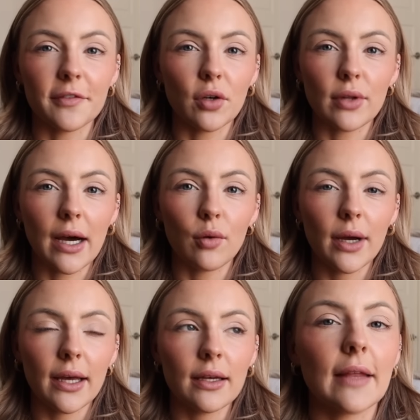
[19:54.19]
feel that
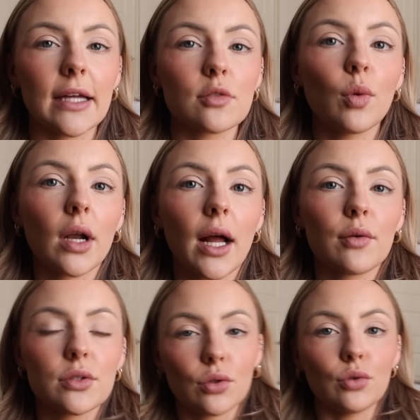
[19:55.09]
way. That's what I
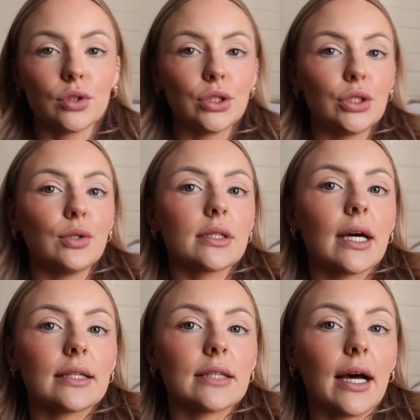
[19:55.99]
was told to do at
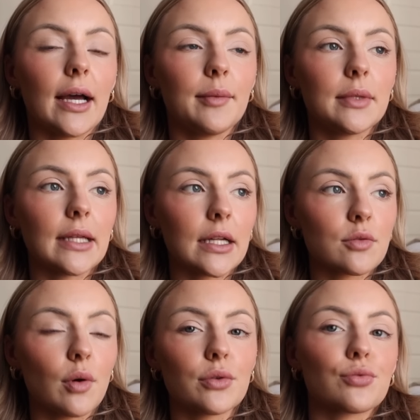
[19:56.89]
that time and that's
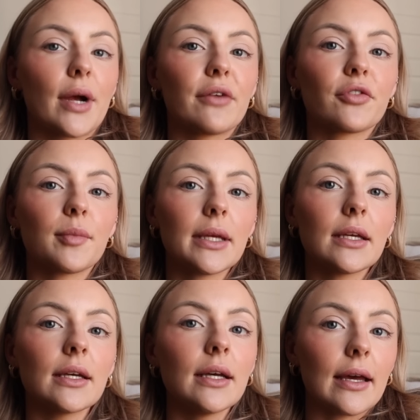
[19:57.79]
what was right for
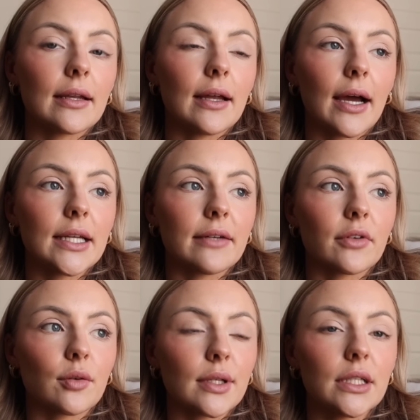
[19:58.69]
me and I
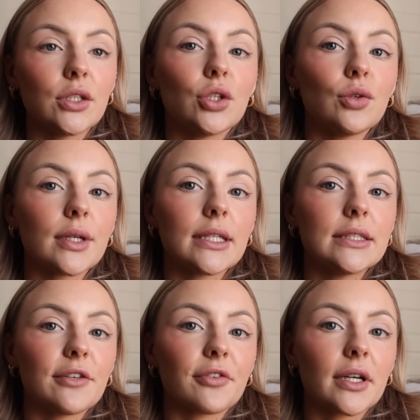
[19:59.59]
never really knew any
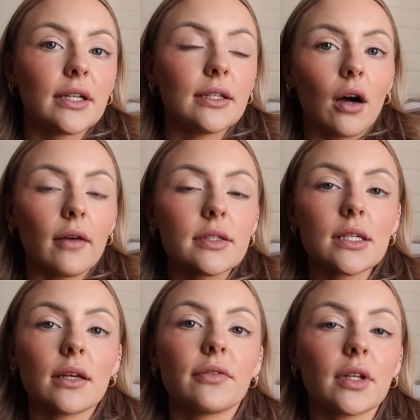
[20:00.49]
different.
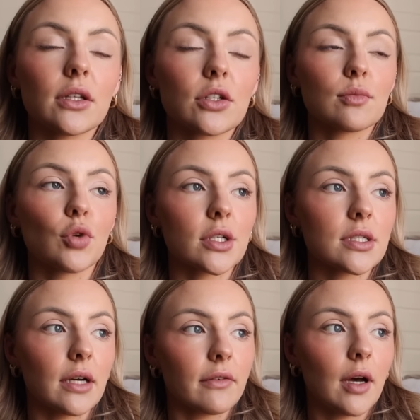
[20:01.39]
Obviously I feel like more
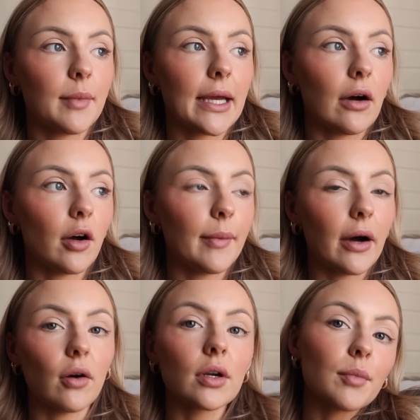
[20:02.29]
stuff coming out
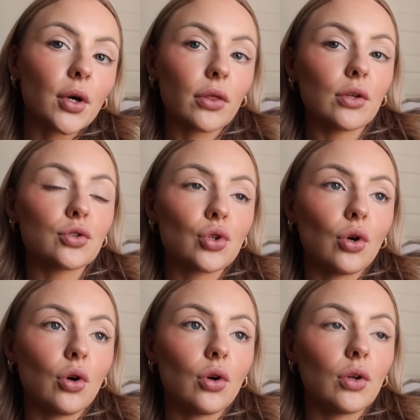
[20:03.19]
about birth
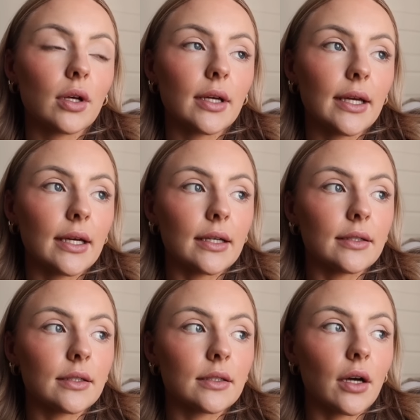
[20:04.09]
control
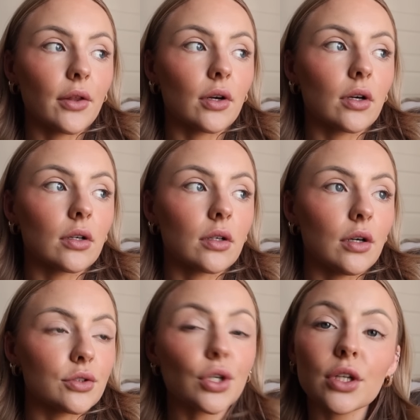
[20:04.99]
and other
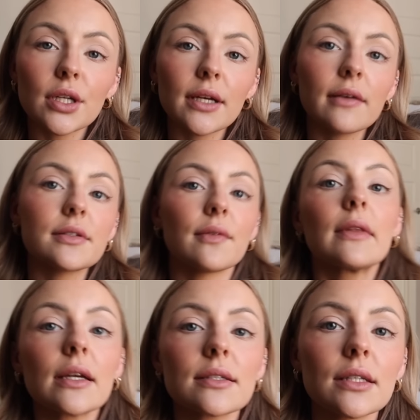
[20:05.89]
alternatives and
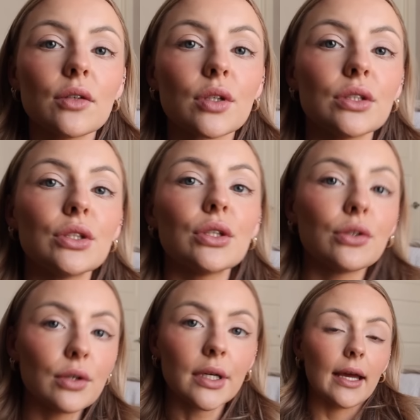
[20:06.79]
things that you can
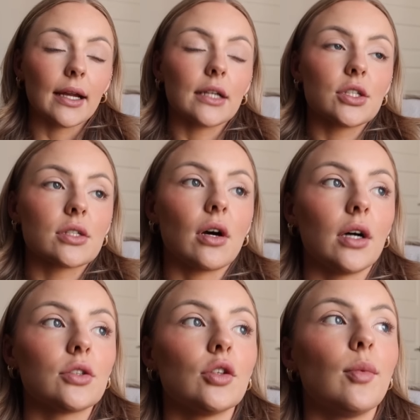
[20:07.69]
do. And I just
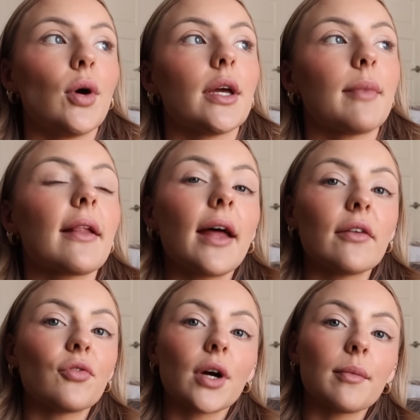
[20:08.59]
got to a point in my
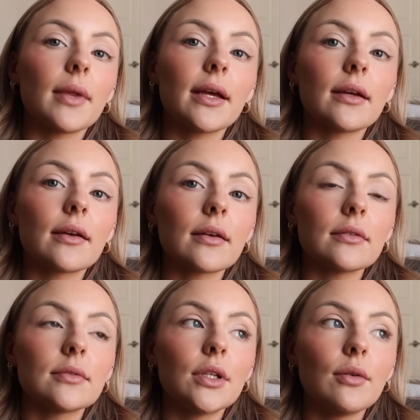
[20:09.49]
life where I'm like,
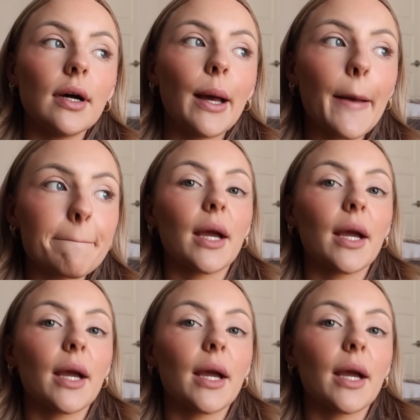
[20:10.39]
you know what?